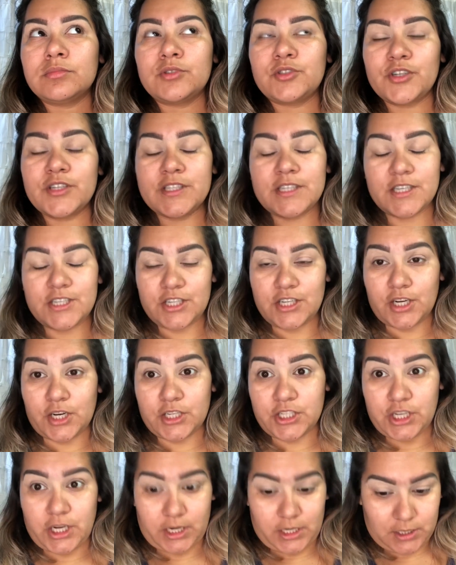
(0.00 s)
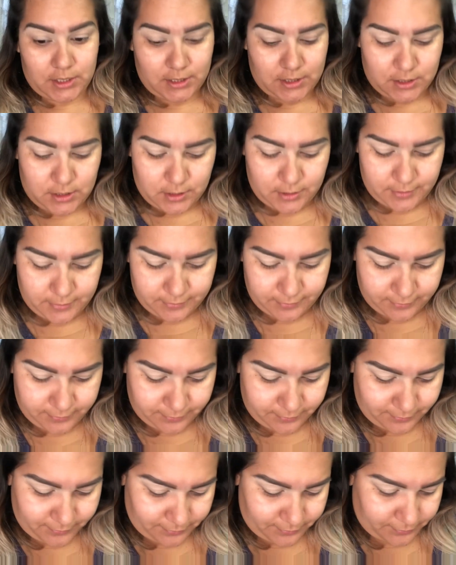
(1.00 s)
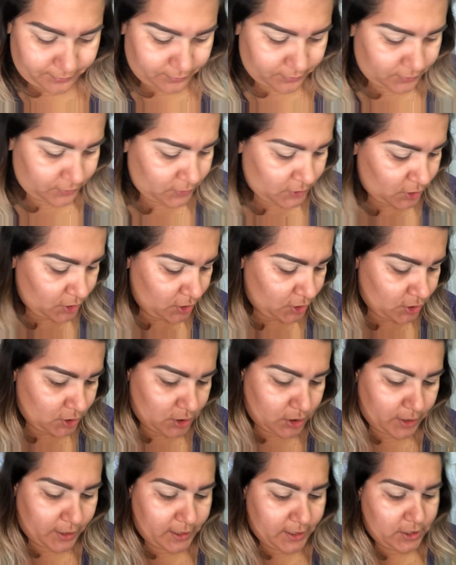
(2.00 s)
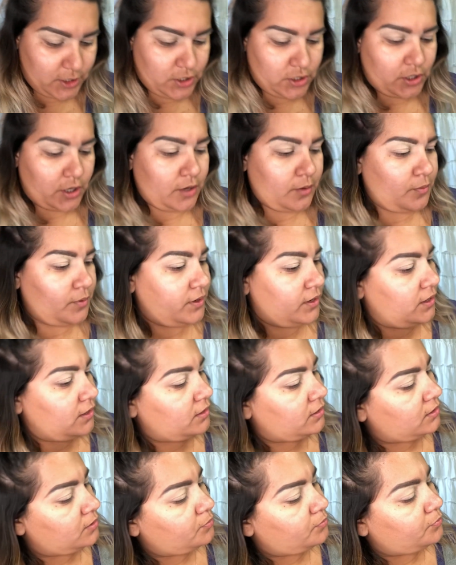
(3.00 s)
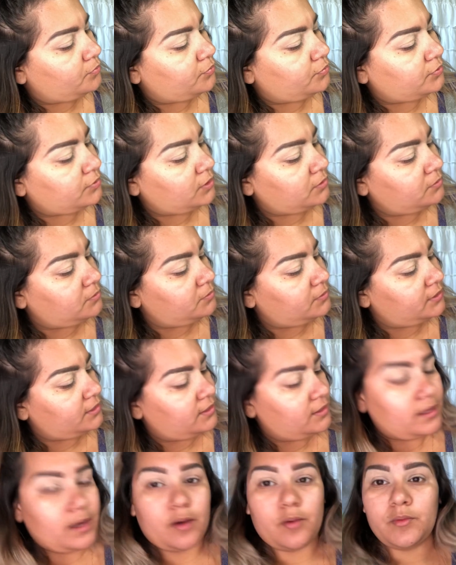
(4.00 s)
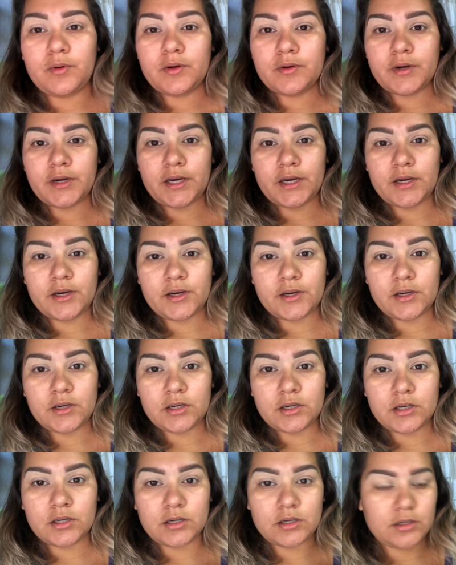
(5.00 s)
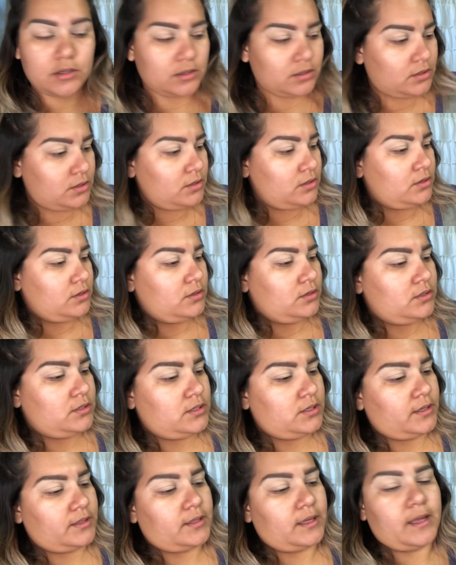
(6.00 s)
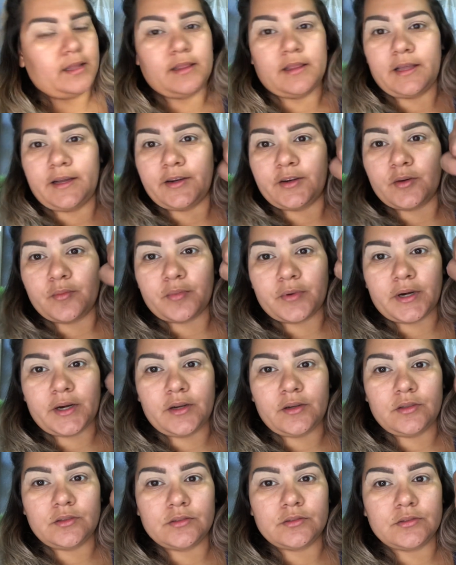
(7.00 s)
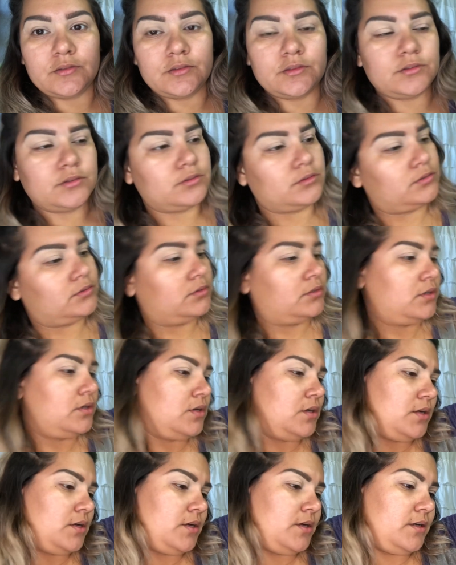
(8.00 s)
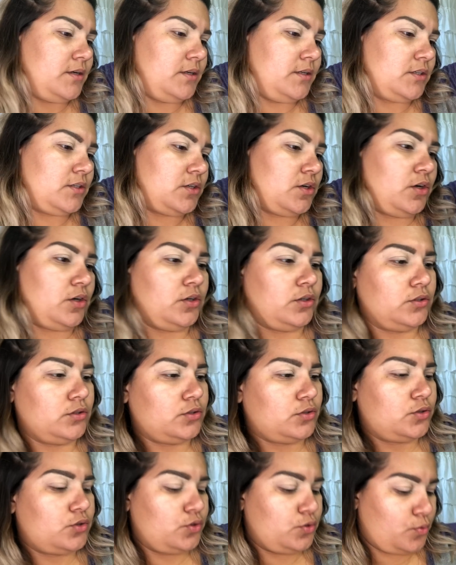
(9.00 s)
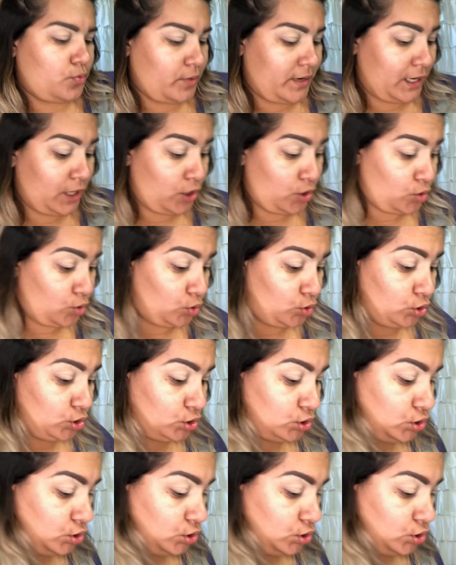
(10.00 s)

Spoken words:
Transition shades. So I'm gonna start with probably that one right here. It's like that lighter brown. And it's called Twinkle.